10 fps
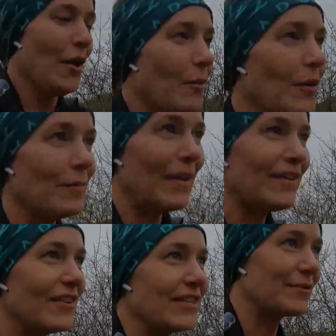one of the
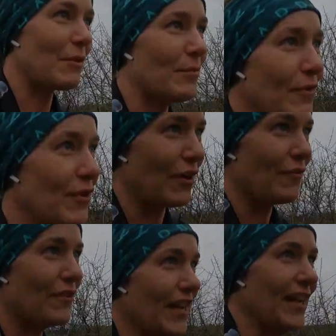many reasons why I prefer
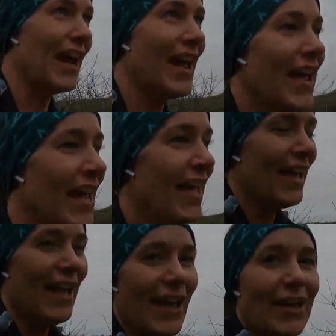trail running
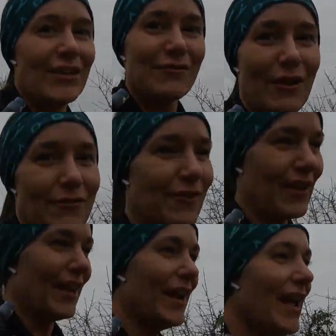to road
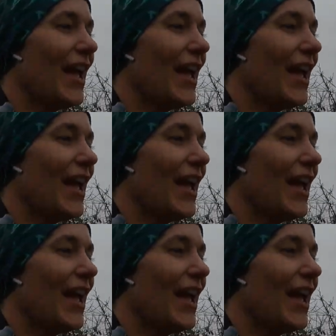running